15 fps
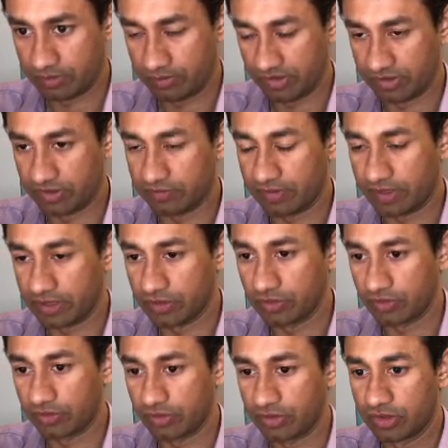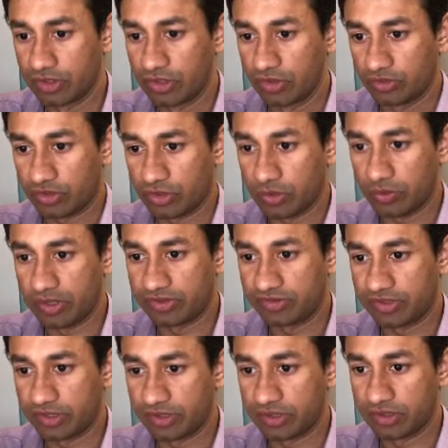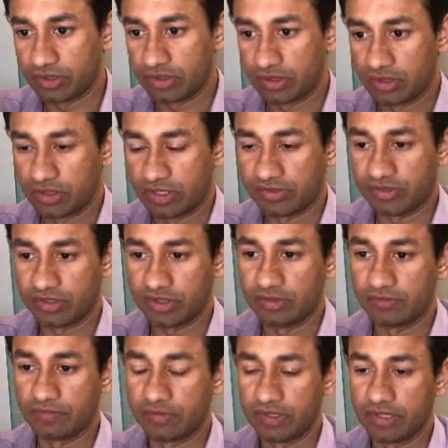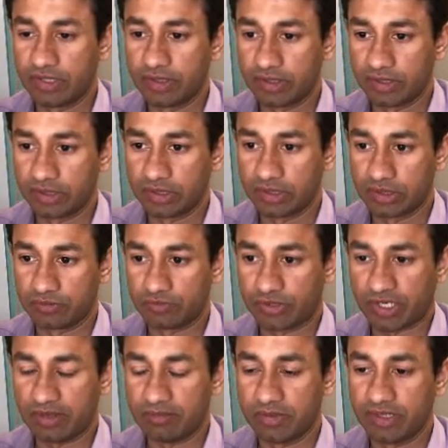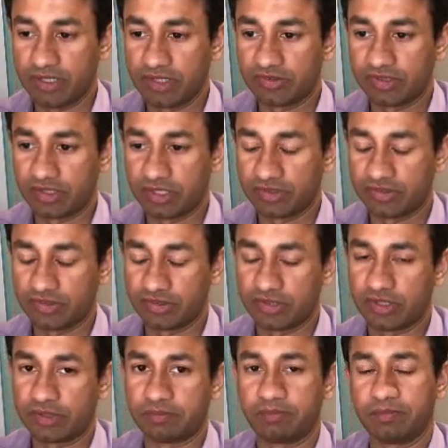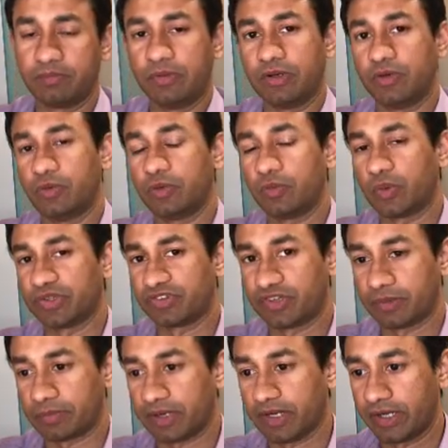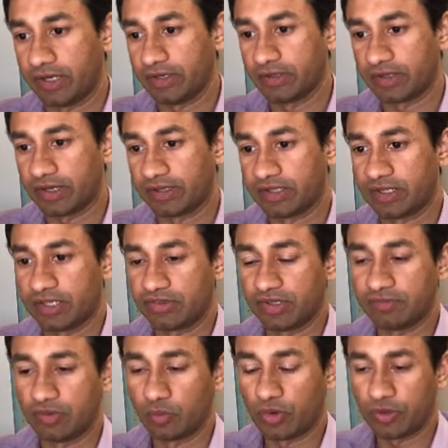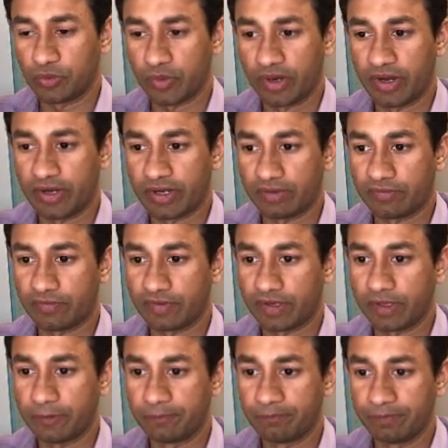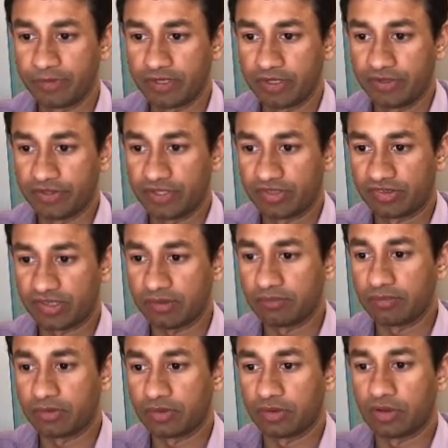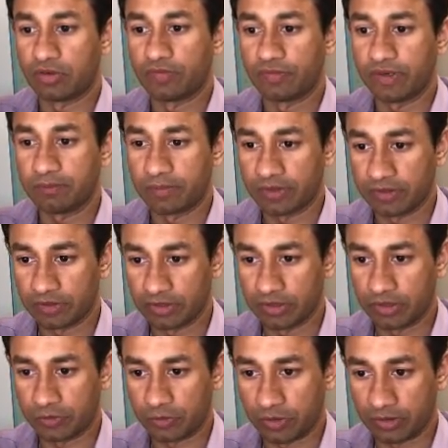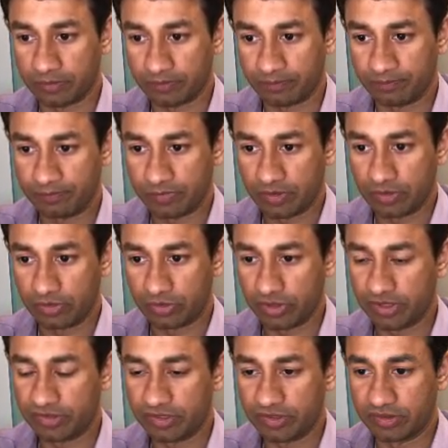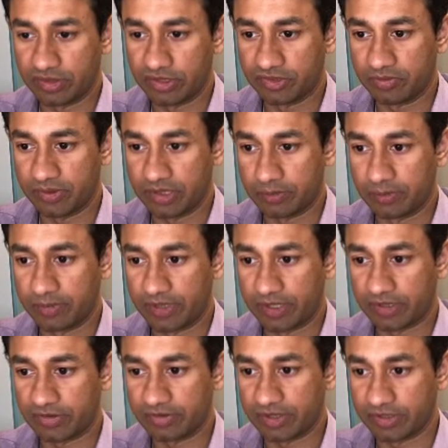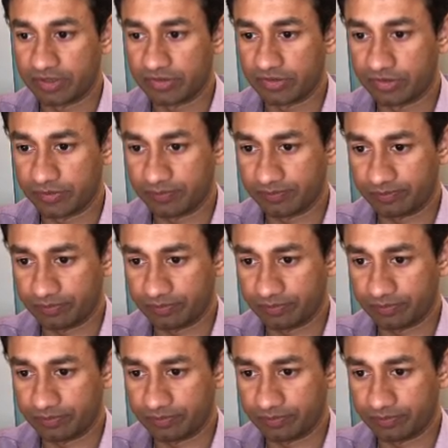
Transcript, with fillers: missing values. So now let's say let's say we are uh, for time being, let's say let's uh, go one step ahead, and then let's say we want to identify the sum of a particular column. So let's say let's pick up data science.